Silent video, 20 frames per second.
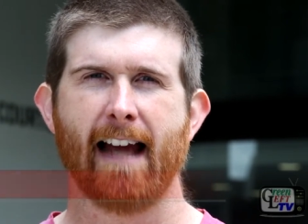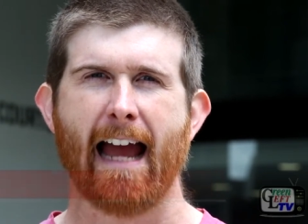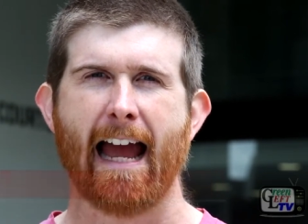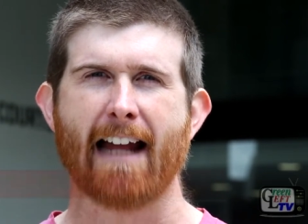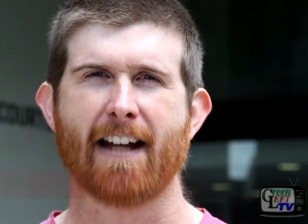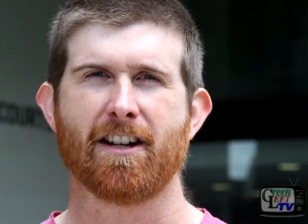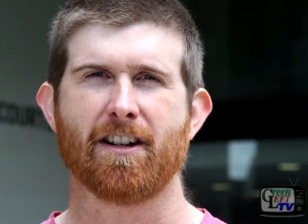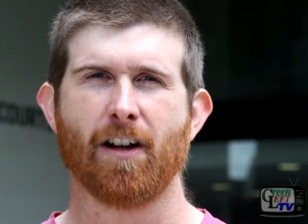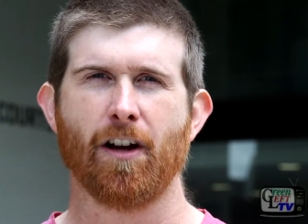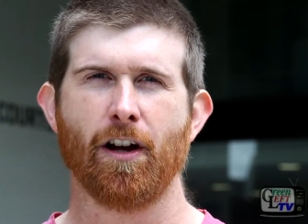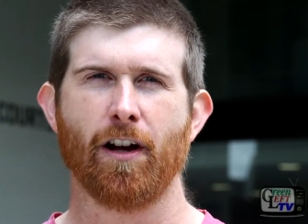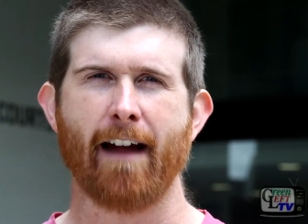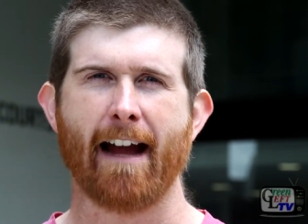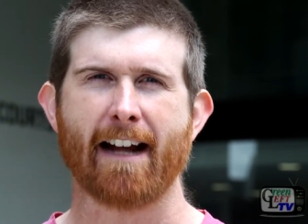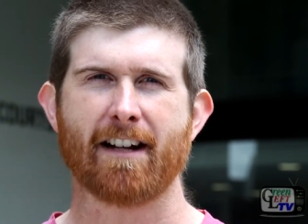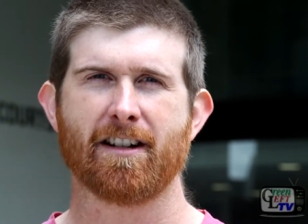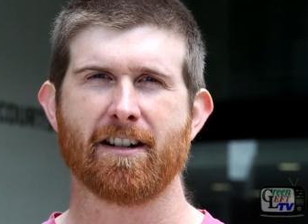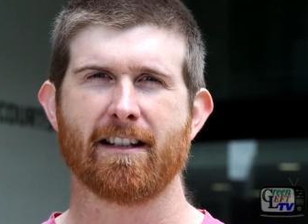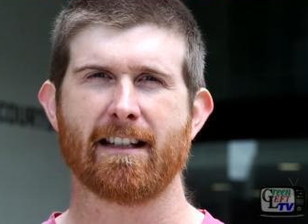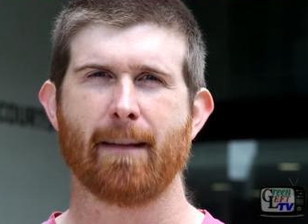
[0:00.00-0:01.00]
and her
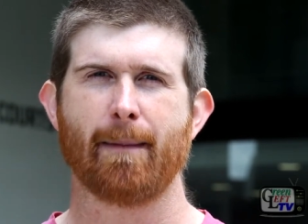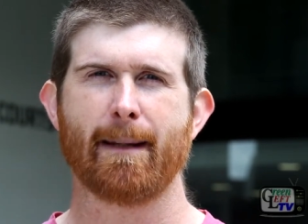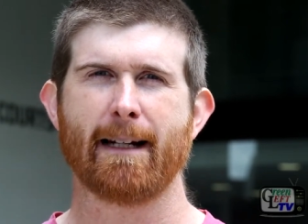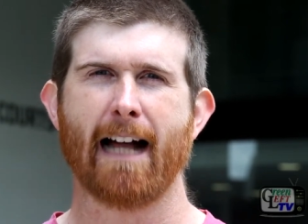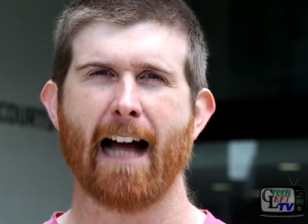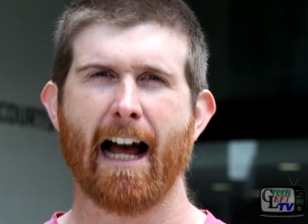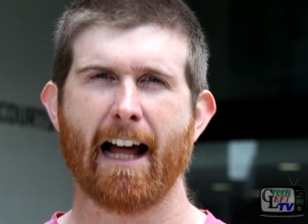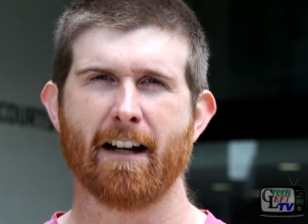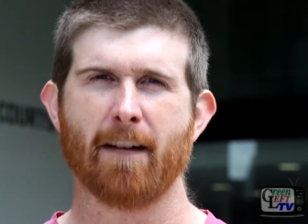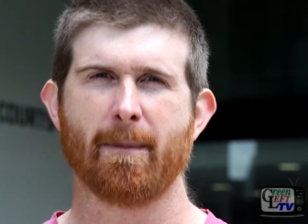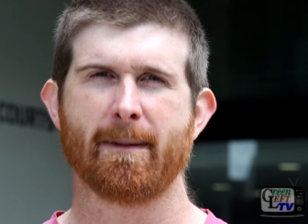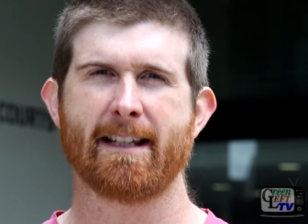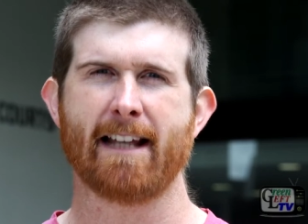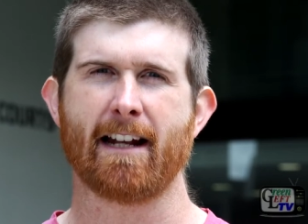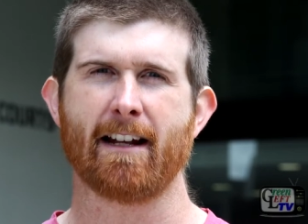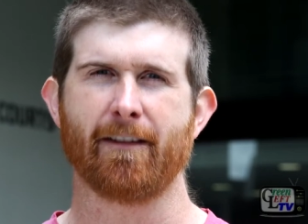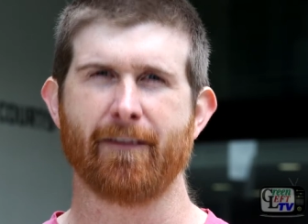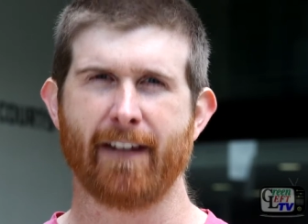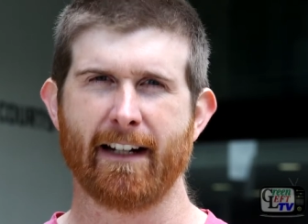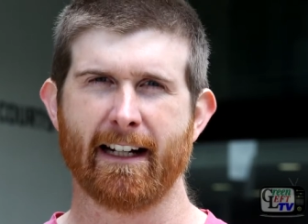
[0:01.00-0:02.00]
actions have been
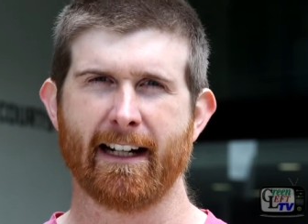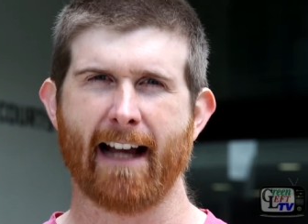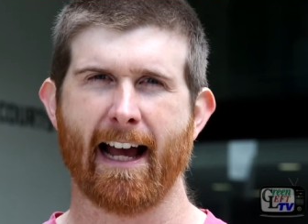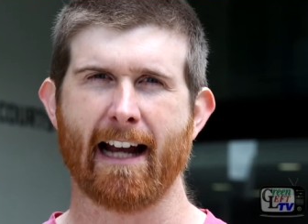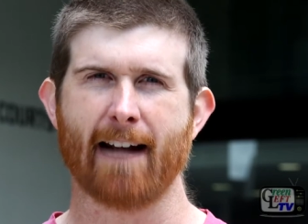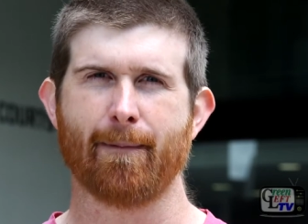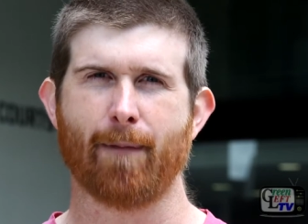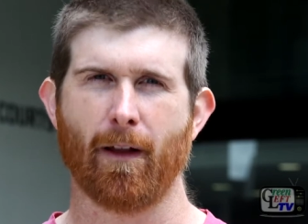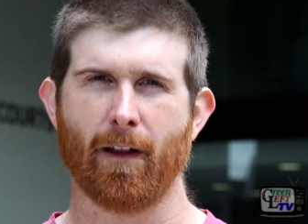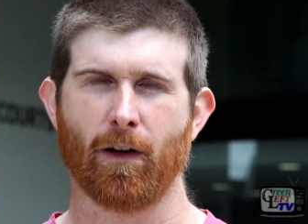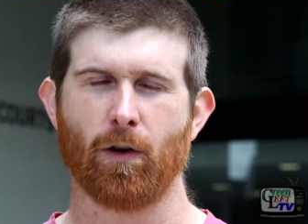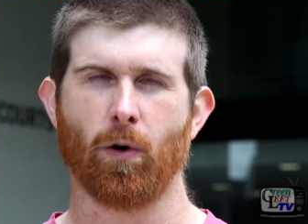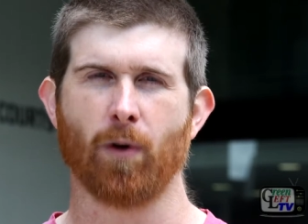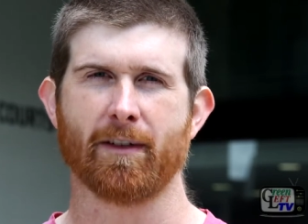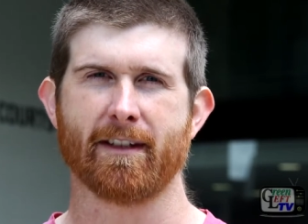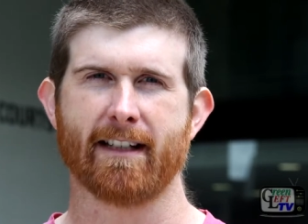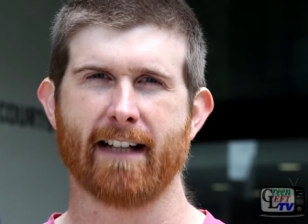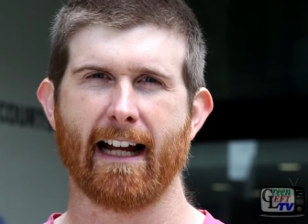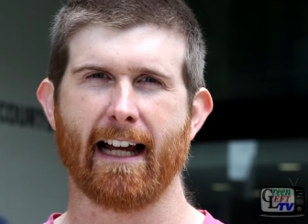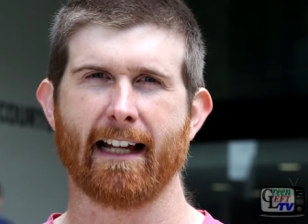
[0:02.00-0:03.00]
100% vindicated by the
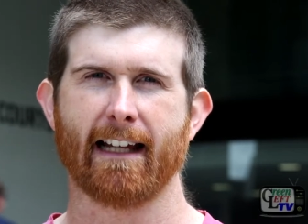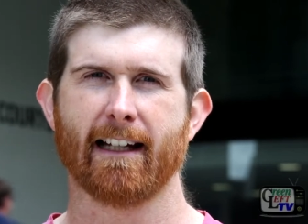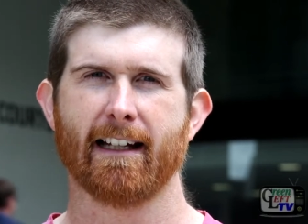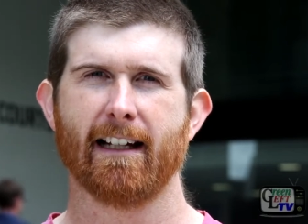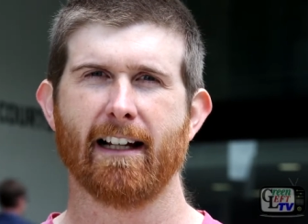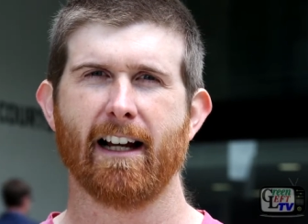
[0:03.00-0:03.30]
court today.